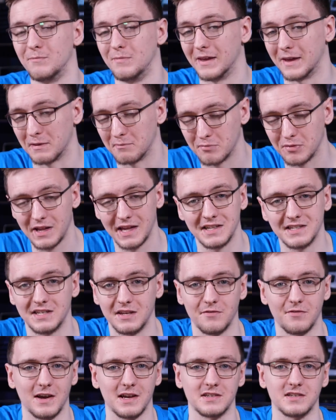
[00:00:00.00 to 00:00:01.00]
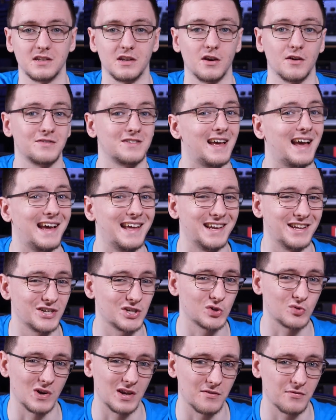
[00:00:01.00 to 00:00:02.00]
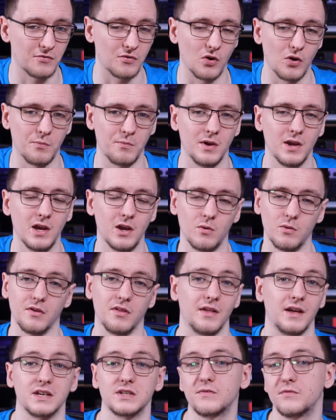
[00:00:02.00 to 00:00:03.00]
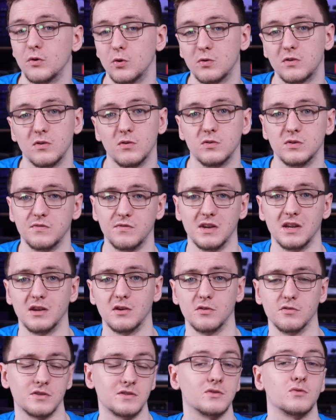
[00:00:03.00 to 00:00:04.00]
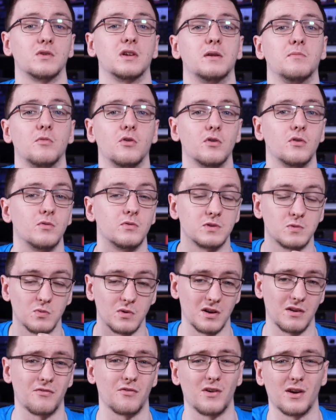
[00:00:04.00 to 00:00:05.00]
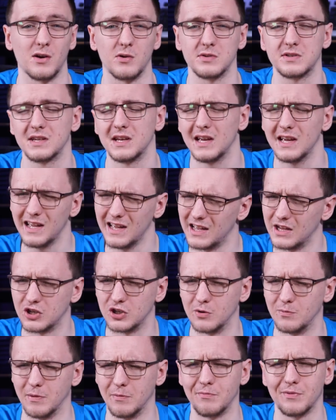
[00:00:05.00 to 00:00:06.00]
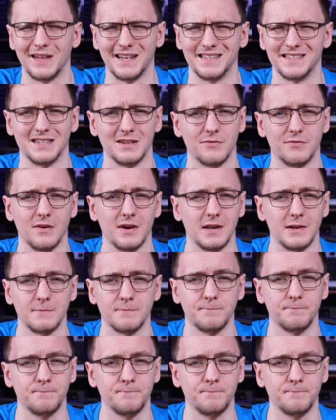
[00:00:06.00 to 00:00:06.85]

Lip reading: being plenty fast enough to edit straight from, whether that's photos, videos, 3D models, whatever else, it should be plenty fine.